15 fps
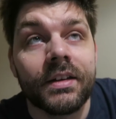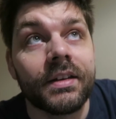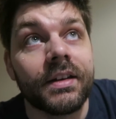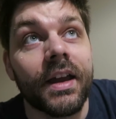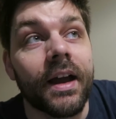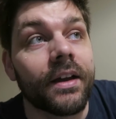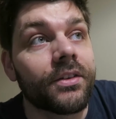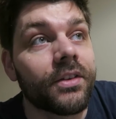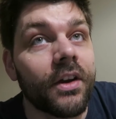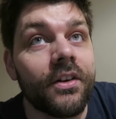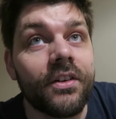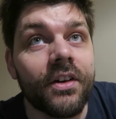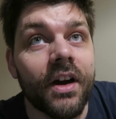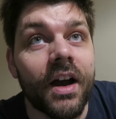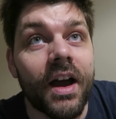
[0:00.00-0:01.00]
Yeah,
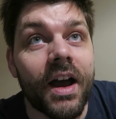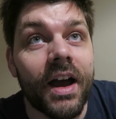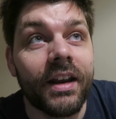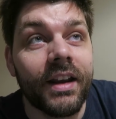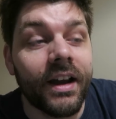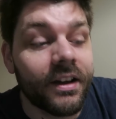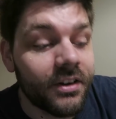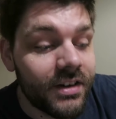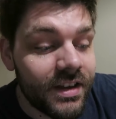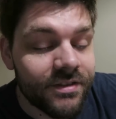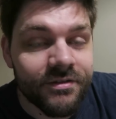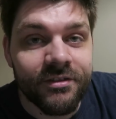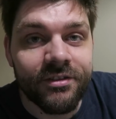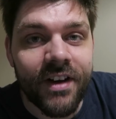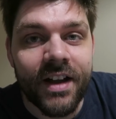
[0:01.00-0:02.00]
so I couldn't
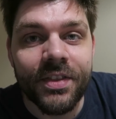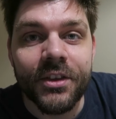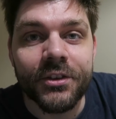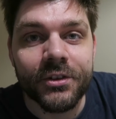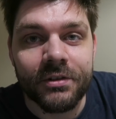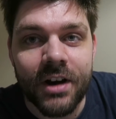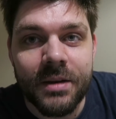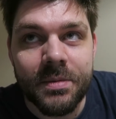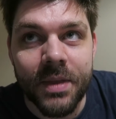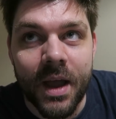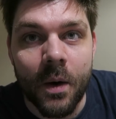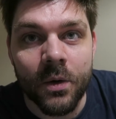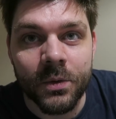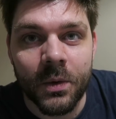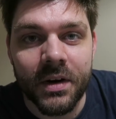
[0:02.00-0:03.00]
even find the scraper that I
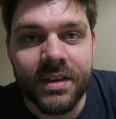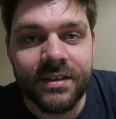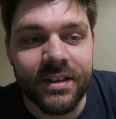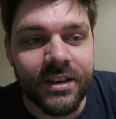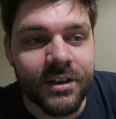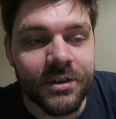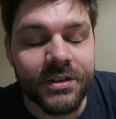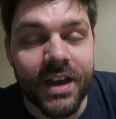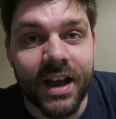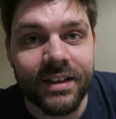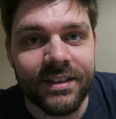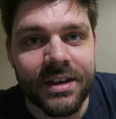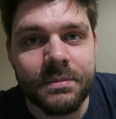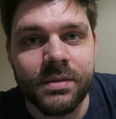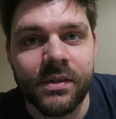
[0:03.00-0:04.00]
was wanting to use. I had
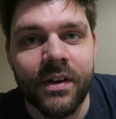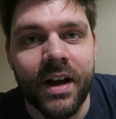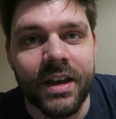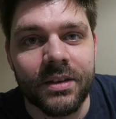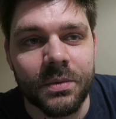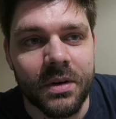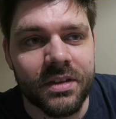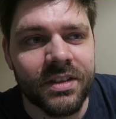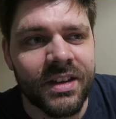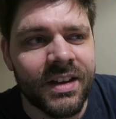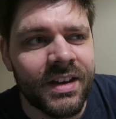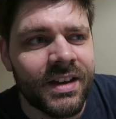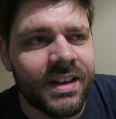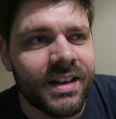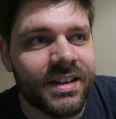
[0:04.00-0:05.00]
to improvise with
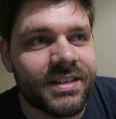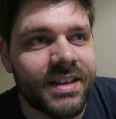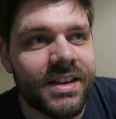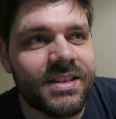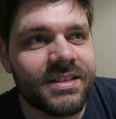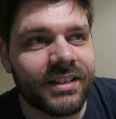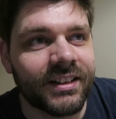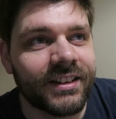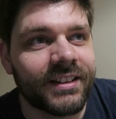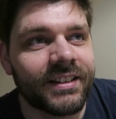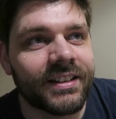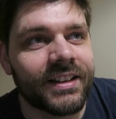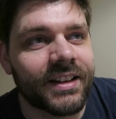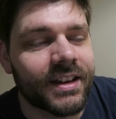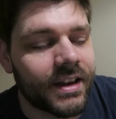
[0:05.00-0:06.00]

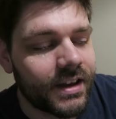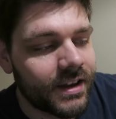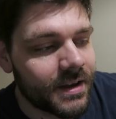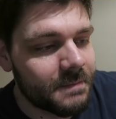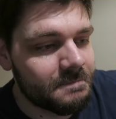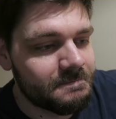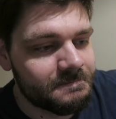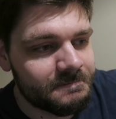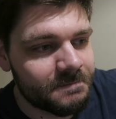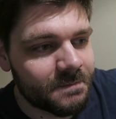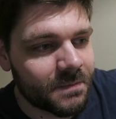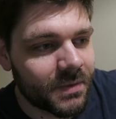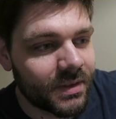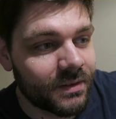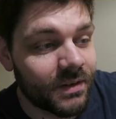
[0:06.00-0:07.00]
essentially like a,
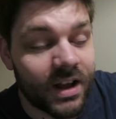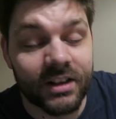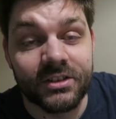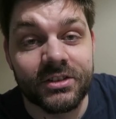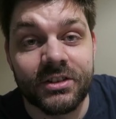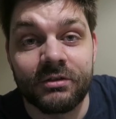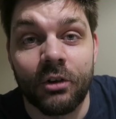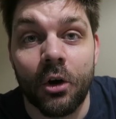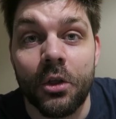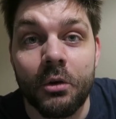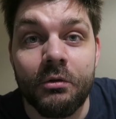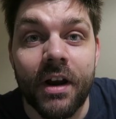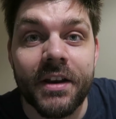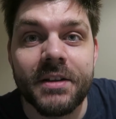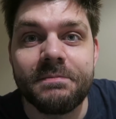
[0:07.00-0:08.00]
well, just another
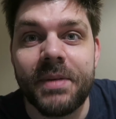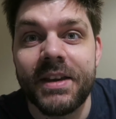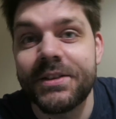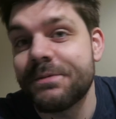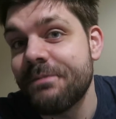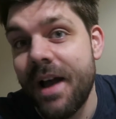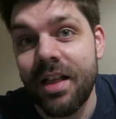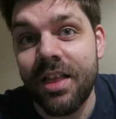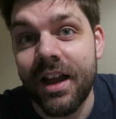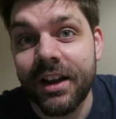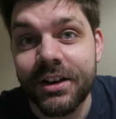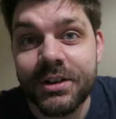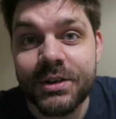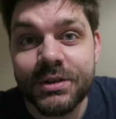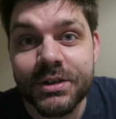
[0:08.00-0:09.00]
random piece of metal I
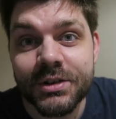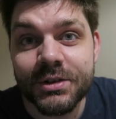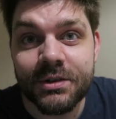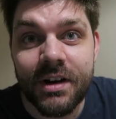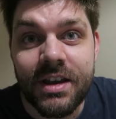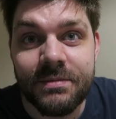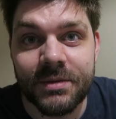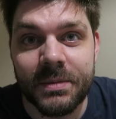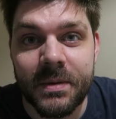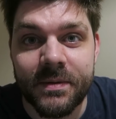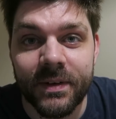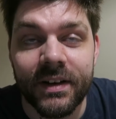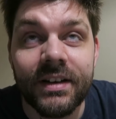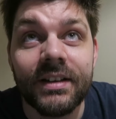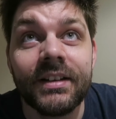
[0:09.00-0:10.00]
could use to scrape, to be
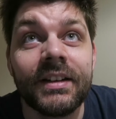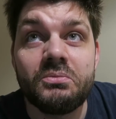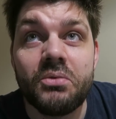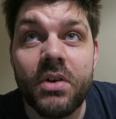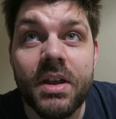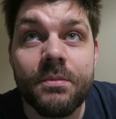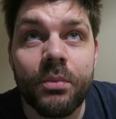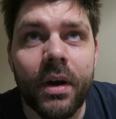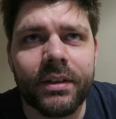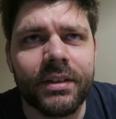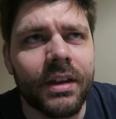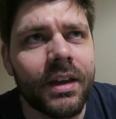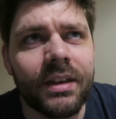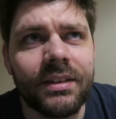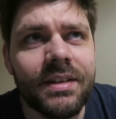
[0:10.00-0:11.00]
fair. Pretty impressed.
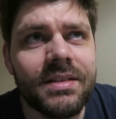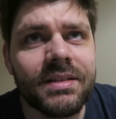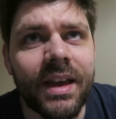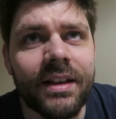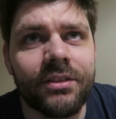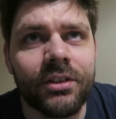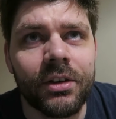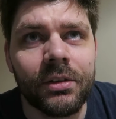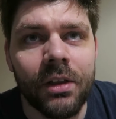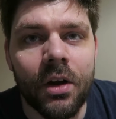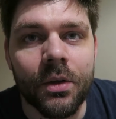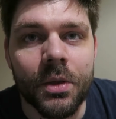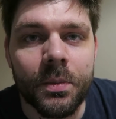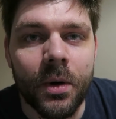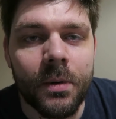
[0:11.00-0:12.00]
It didn't take too
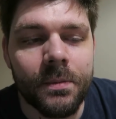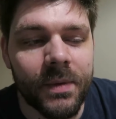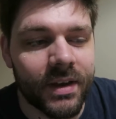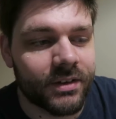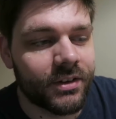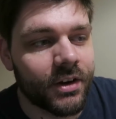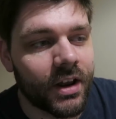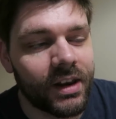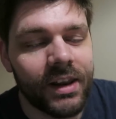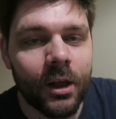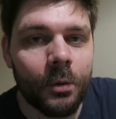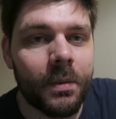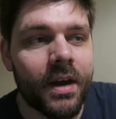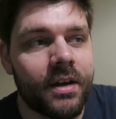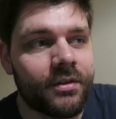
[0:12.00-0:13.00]
long. The problem is, you know, a
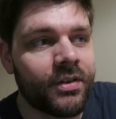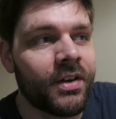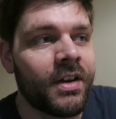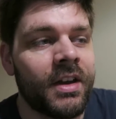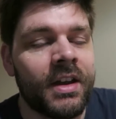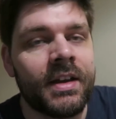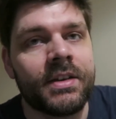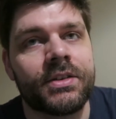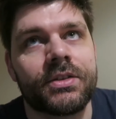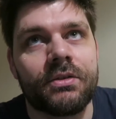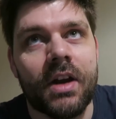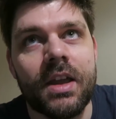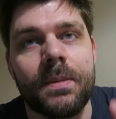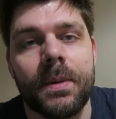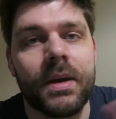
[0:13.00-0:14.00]
little bit of
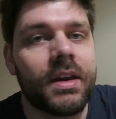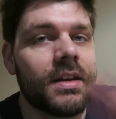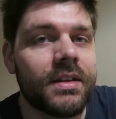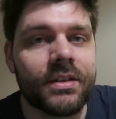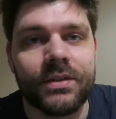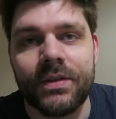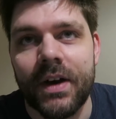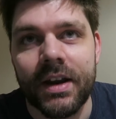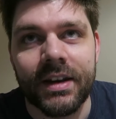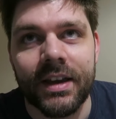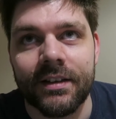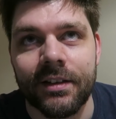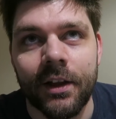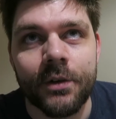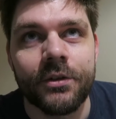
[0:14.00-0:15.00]
scraping is fine,
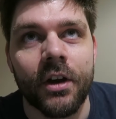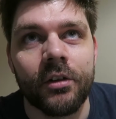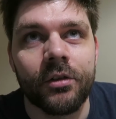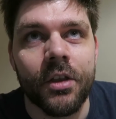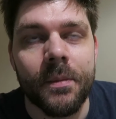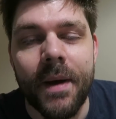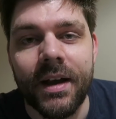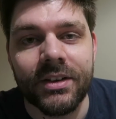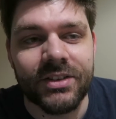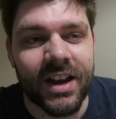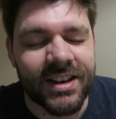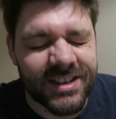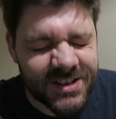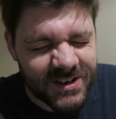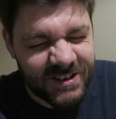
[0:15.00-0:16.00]
gets loads off on the
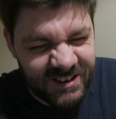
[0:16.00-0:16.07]
backside.